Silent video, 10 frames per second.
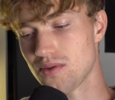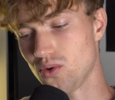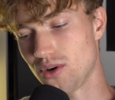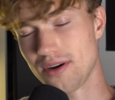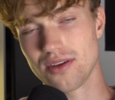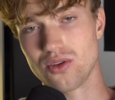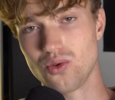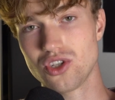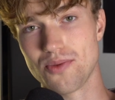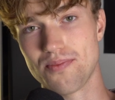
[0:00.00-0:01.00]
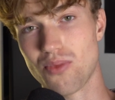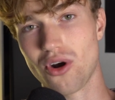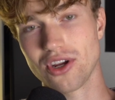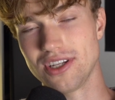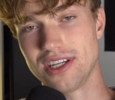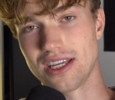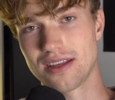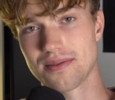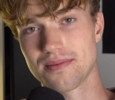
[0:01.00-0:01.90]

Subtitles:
or do some marketing,